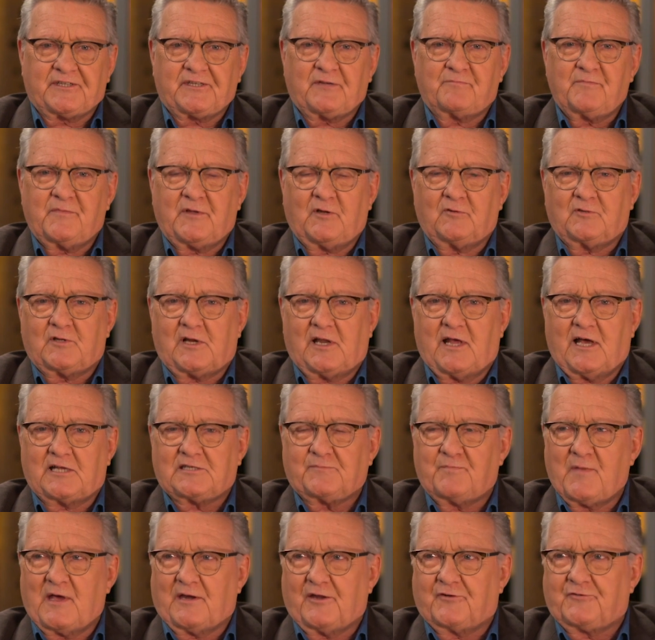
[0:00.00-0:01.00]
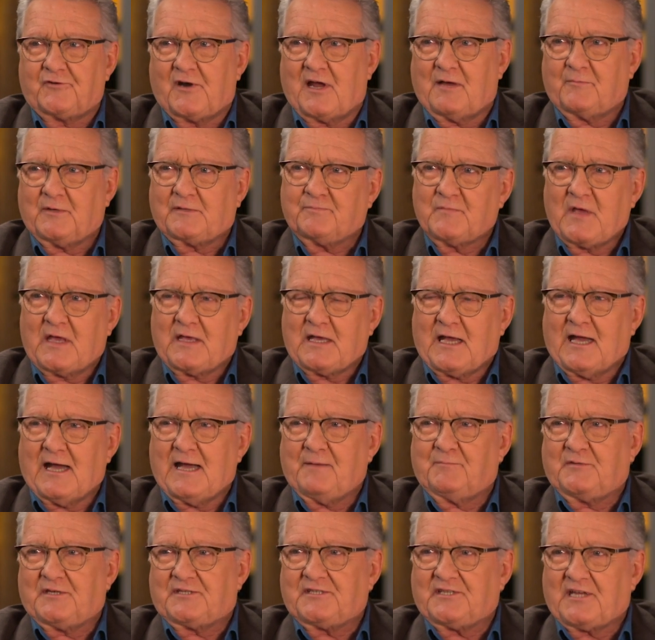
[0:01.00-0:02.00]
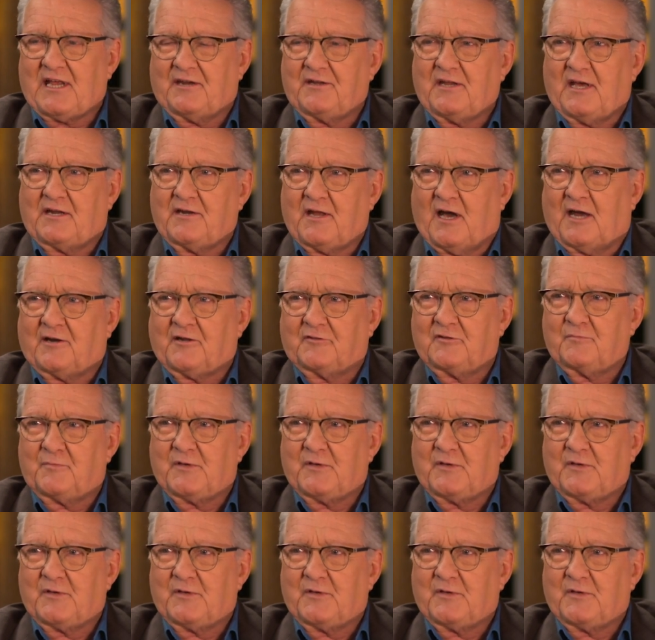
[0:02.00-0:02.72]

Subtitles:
It's a middle-class melodrama aimed at Sunday night on the